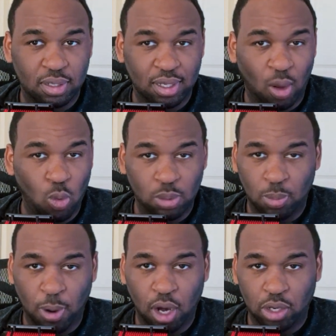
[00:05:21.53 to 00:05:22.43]
like a Warby
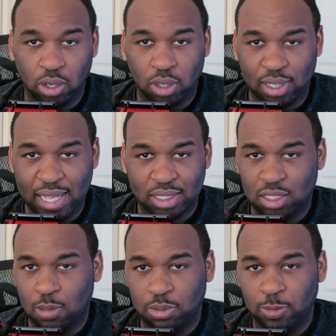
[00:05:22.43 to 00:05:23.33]
Parker glasses
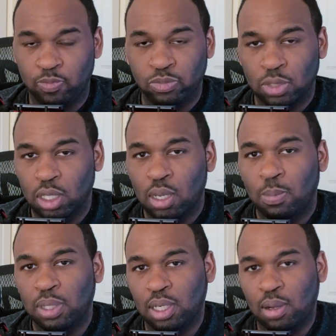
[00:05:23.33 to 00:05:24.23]
company,
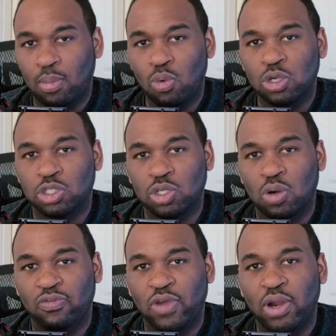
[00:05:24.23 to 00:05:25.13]
but a more
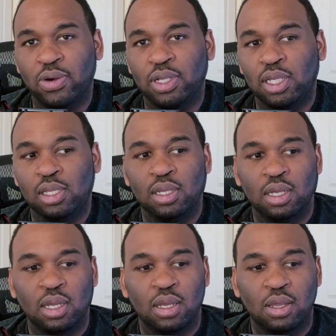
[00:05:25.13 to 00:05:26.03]
so very,
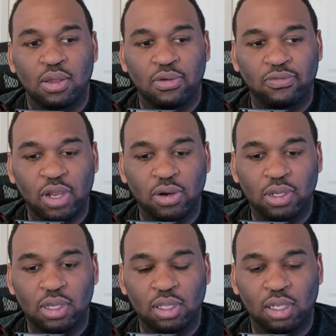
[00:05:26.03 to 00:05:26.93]

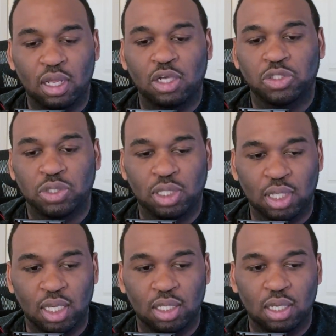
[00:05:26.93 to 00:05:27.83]
very luxury
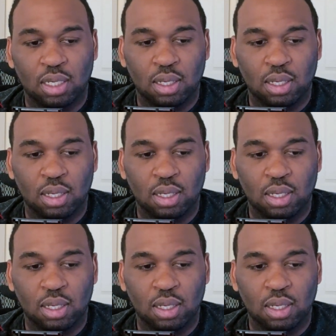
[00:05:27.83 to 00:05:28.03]
like